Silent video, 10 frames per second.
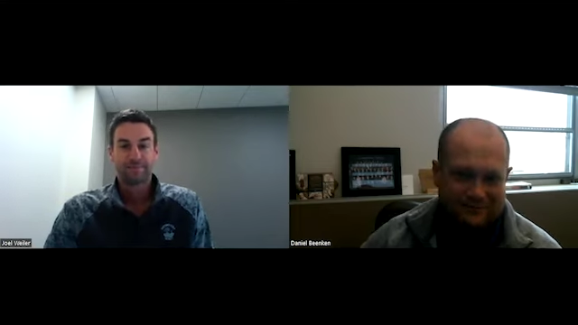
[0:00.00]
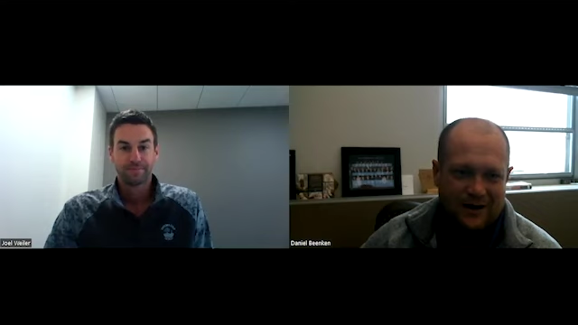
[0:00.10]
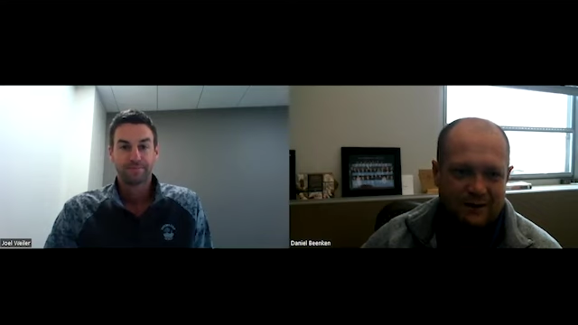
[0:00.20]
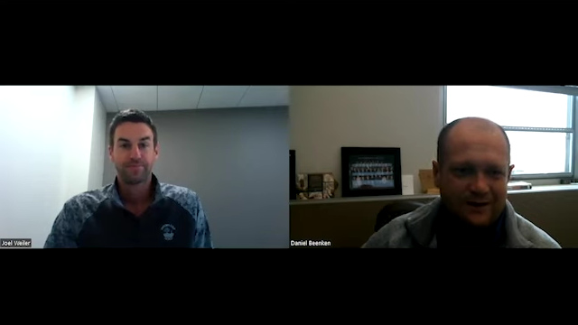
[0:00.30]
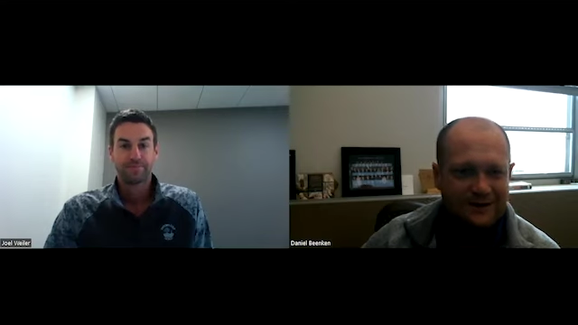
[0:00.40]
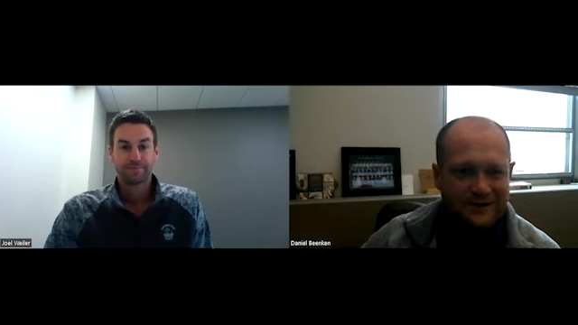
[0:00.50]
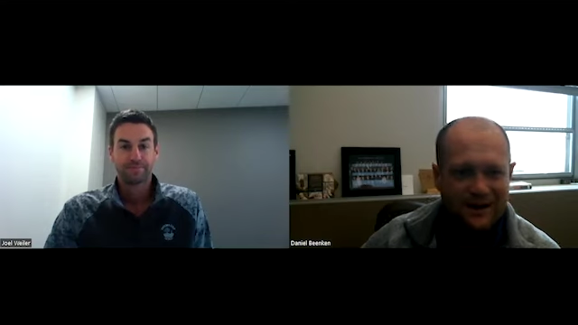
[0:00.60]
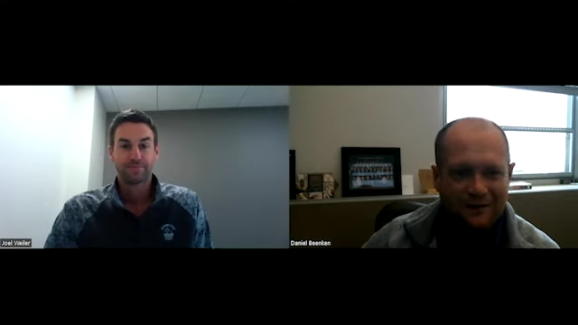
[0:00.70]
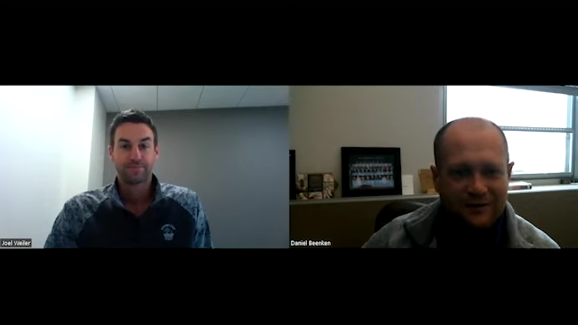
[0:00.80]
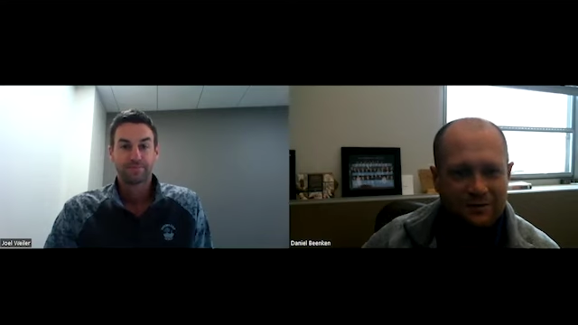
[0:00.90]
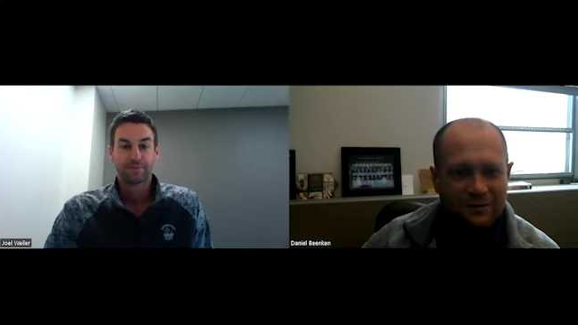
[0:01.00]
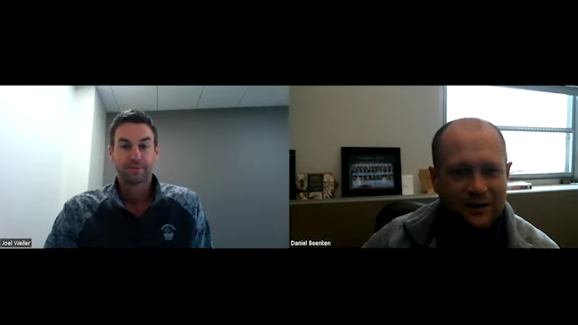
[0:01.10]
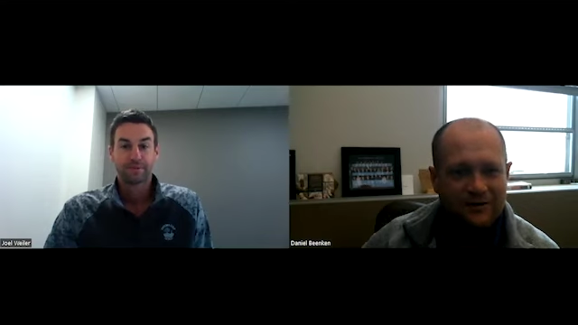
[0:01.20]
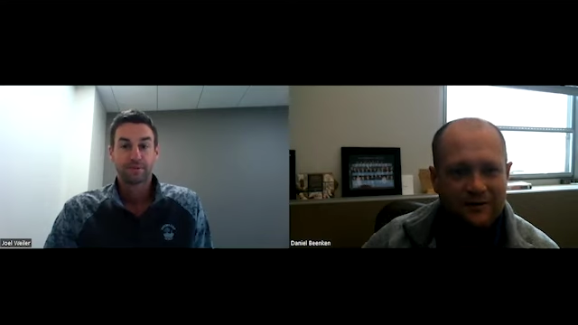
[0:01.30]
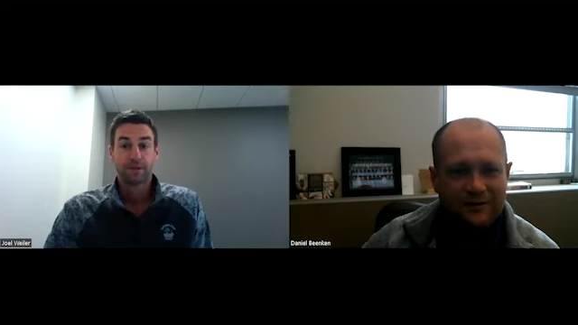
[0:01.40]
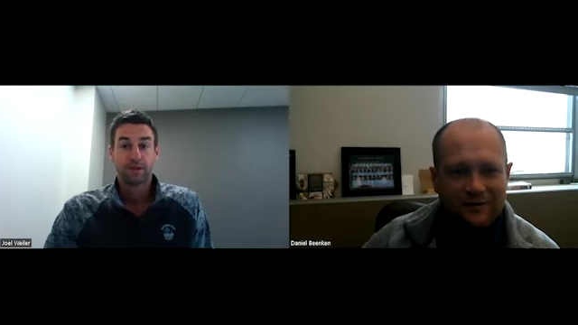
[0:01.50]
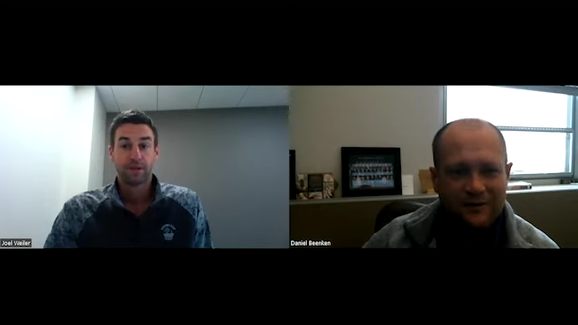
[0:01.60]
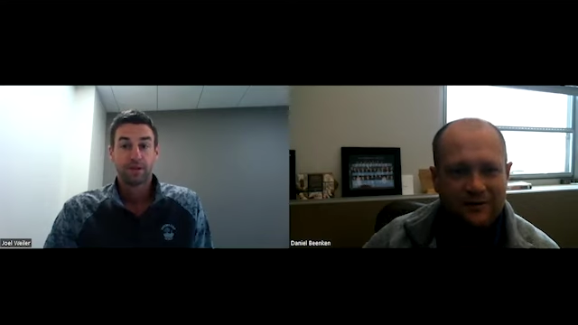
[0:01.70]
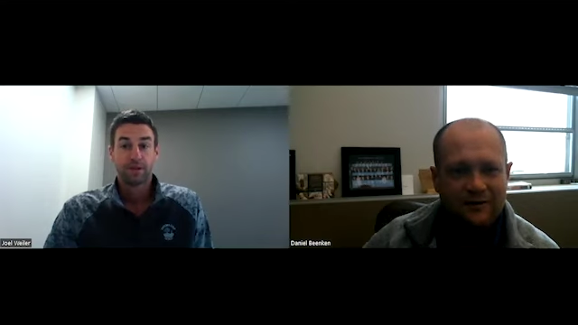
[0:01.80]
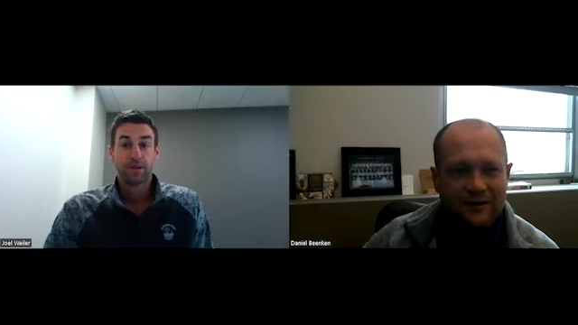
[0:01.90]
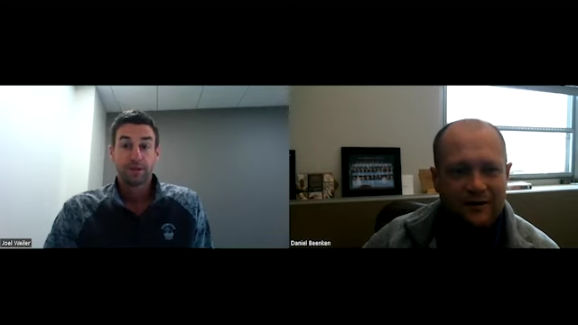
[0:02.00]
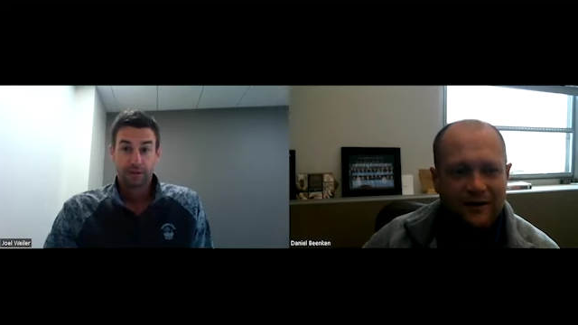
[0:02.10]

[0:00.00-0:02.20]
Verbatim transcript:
Speaker 1: probably established patients and